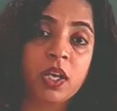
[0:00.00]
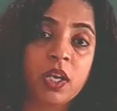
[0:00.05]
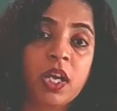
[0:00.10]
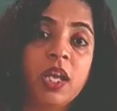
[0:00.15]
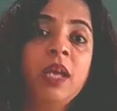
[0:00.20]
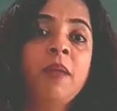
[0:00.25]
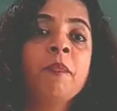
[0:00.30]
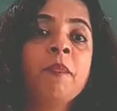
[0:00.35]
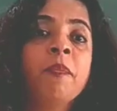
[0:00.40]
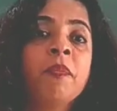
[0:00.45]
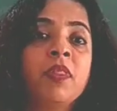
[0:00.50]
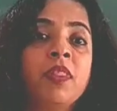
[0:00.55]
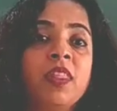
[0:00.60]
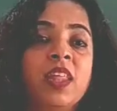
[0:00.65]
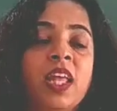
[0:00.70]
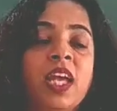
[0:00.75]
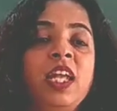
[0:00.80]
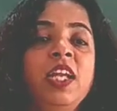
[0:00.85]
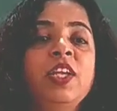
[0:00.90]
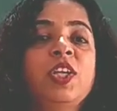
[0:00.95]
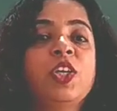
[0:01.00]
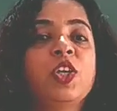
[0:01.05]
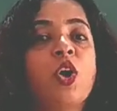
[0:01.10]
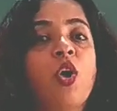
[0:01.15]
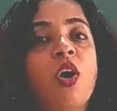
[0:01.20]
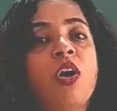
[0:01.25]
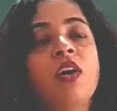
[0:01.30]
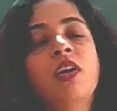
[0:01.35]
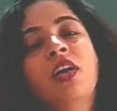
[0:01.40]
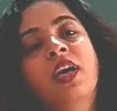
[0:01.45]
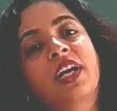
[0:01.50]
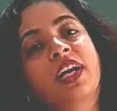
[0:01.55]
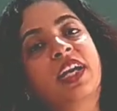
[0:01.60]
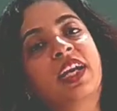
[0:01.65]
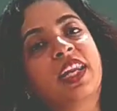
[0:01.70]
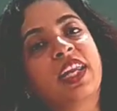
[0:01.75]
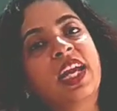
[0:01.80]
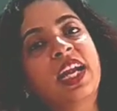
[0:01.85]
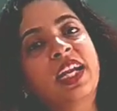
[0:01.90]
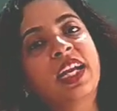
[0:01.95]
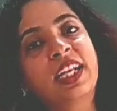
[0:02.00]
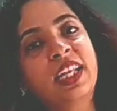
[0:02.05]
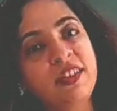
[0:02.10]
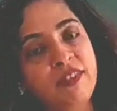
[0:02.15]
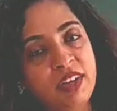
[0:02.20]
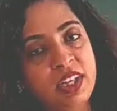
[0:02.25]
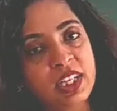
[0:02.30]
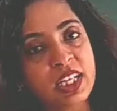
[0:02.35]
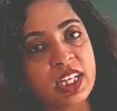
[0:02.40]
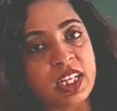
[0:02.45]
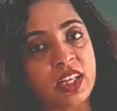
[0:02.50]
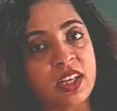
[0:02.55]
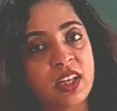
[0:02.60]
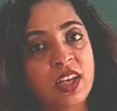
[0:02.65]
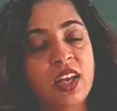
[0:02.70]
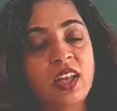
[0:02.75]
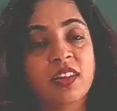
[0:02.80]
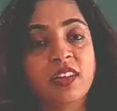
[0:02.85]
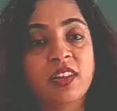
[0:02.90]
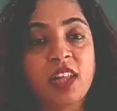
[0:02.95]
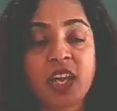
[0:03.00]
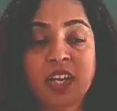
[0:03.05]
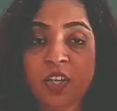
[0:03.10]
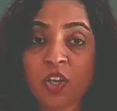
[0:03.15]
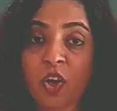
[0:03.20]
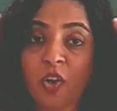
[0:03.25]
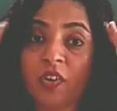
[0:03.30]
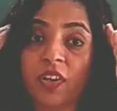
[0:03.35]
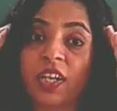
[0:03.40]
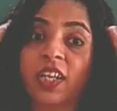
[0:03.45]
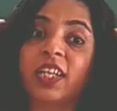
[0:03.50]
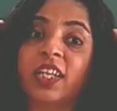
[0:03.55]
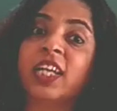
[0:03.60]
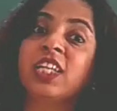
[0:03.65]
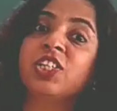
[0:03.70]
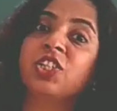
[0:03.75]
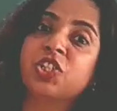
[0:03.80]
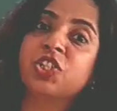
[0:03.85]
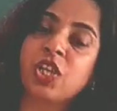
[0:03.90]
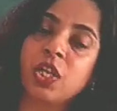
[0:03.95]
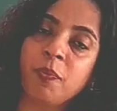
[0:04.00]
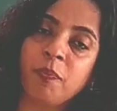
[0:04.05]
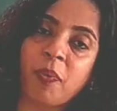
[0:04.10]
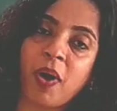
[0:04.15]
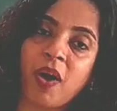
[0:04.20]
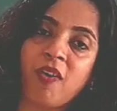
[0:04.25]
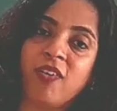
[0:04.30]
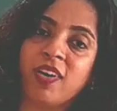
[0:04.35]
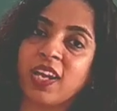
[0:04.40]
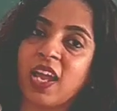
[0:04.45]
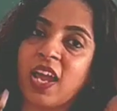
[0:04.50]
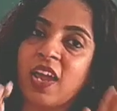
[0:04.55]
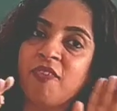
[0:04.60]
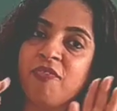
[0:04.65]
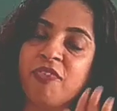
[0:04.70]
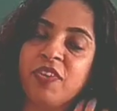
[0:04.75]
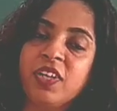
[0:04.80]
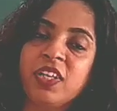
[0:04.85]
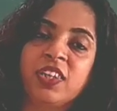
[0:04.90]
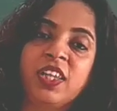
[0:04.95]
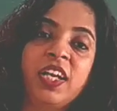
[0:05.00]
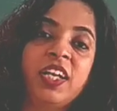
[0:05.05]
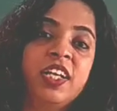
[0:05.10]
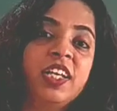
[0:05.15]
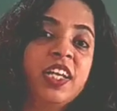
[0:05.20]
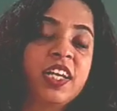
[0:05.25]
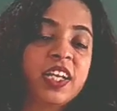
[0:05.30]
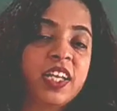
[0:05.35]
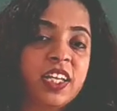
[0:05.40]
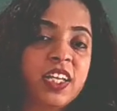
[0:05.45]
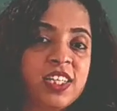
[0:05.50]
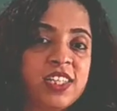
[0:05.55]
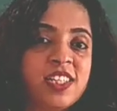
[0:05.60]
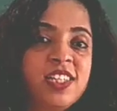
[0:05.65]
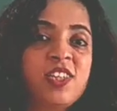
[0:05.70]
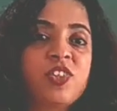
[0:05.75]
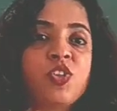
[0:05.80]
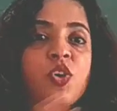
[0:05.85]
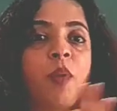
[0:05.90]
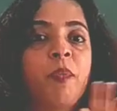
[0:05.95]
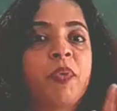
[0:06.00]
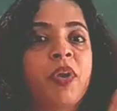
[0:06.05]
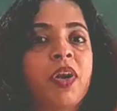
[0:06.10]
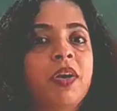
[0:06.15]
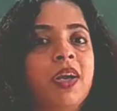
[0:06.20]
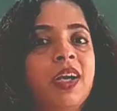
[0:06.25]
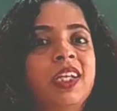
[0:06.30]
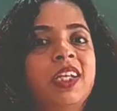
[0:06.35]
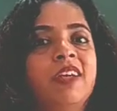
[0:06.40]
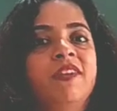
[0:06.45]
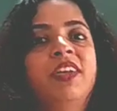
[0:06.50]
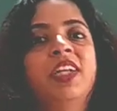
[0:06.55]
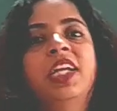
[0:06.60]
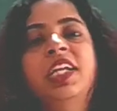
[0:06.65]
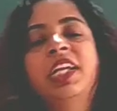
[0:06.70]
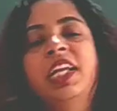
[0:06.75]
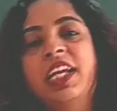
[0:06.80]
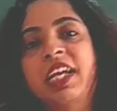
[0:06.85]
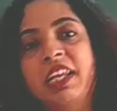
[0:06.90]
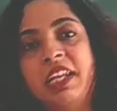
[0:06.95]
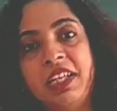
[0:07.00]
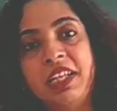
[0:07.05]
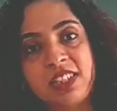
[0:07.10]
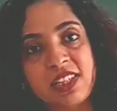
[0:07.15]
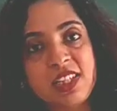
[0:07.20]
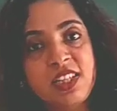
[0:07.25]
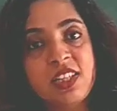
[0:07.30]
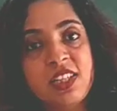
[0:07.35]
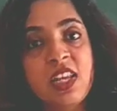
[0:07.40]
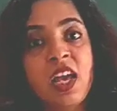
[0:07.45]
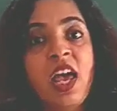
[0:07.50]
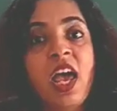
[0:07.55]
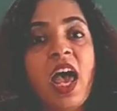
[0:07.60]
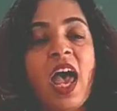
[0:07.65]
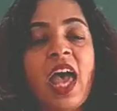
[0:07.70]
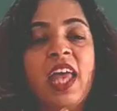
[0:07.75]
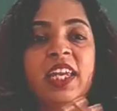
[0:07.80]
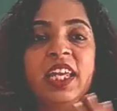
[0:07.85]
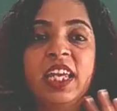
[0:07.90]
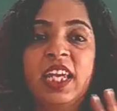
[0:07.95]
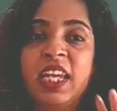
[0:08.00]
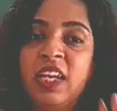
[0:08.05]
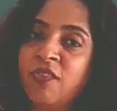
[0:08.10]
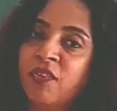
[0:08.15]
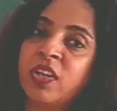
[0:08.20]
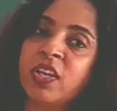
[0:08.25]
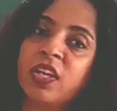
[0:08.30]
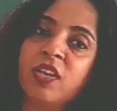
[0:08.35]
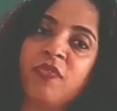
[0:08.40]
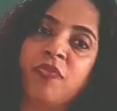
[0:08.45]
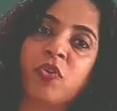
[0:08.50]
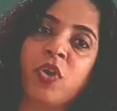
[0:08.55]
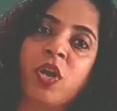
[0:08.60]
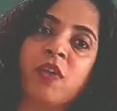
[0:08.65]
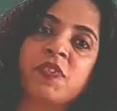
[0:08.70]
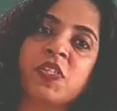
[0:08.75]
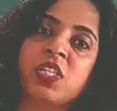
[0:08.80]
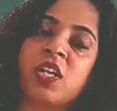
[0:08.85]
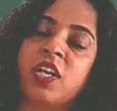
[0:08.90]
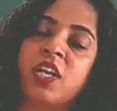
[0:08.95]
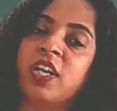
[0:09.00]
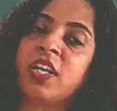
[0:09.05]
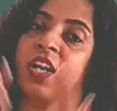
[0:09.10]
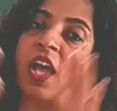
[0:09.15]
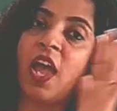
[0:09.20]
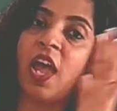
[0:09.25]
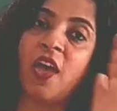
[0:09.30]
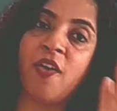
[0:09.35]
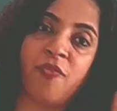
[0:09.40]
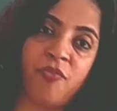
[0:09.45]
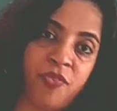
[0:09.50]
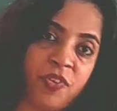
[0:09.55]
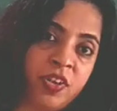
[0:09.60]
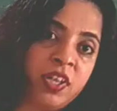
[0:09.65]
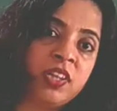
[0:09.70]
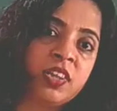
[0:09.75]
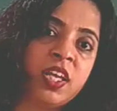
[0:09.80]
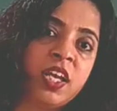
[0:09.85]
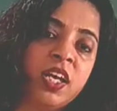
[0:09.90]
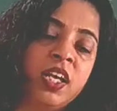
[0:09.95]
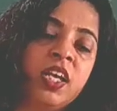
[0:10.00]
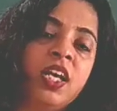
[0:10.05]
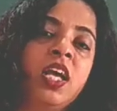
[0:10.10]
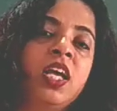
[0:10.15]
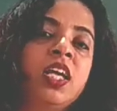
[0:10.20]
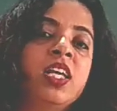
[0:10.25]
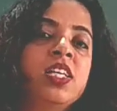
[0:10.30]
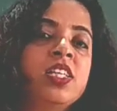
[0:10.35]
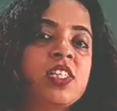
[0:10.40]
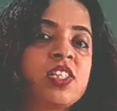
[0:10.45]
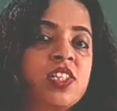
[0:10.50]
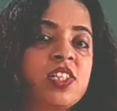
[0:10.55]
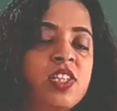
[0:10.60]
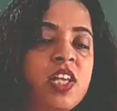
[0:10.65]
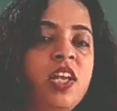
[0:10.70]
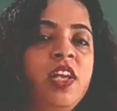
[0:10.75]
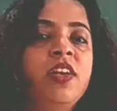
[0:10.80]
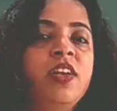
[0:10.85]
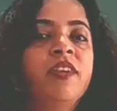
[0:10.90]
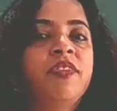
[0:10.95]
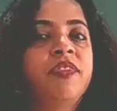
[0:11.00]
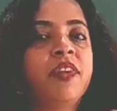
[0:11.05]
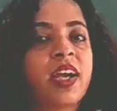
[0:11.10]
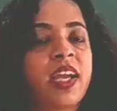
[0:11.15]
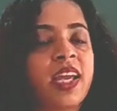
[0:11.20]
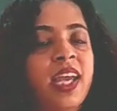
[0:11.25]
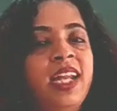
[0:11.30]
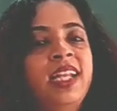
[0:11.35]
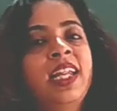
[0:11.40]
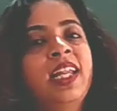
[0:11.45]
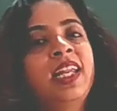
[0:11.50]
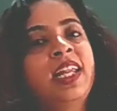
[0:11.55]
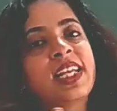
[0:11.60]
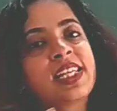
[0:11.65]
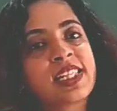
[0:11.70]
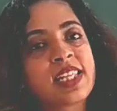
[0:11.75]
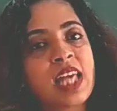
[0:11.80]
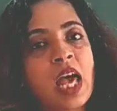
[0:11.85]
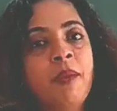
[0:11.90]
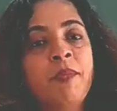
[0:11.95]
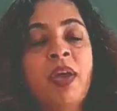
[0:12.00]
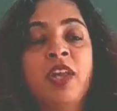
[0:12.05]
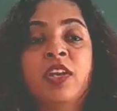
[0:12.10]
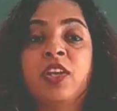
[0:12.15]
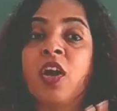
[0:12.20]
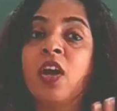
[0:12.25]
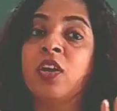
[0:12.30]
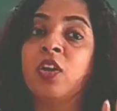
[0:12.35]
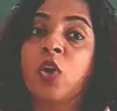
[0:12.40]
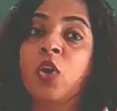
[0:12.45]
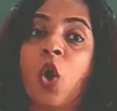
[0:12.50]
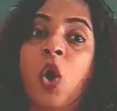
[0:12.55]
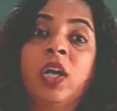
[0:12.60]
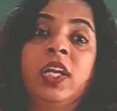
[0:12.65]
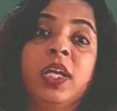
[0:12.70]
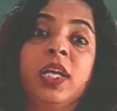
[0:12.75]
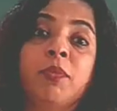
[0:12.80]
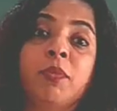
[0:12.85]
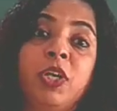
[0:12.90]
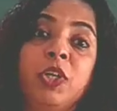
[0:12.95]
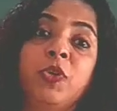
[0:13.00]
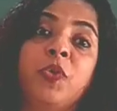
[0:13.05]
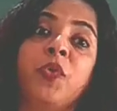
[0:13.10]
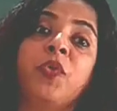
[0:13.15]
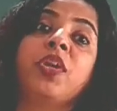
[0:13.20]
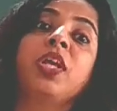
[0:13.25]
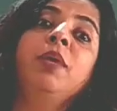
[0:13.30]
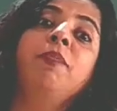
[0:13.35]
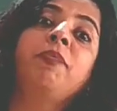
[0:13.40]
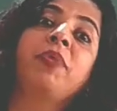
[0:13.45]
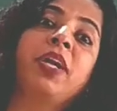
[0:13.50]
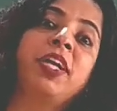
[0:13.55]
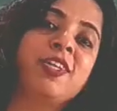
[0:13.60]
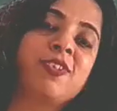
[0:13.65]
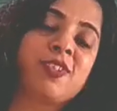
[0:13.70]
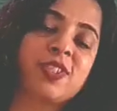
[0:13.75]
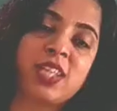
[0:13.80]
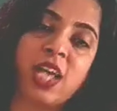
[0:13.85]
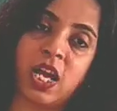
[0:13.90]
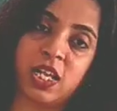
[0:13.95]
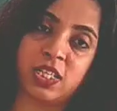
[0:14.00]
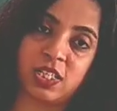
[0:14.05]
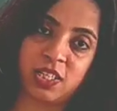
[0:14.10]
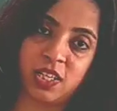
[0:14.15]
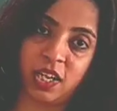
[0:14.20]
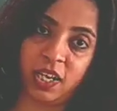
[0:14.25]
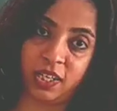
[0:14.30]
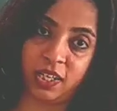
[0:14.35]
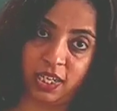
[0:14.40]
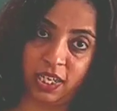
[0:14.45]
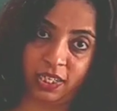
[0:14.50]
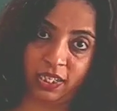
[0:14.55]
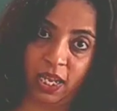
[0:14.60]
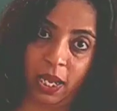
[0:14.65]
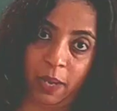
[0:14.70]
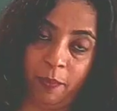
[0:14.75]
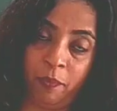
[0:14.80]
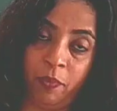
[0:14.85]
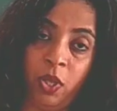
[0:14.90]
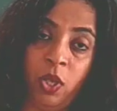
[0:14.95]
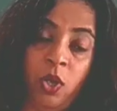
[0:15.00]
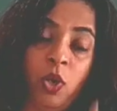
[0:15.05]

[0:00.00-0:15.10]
okay, then your creativity, then your retention power, everything decreases, your productivity decreases, and even if you have studied everything, still you forget an exam and you are not able to reproduce the answer at that time.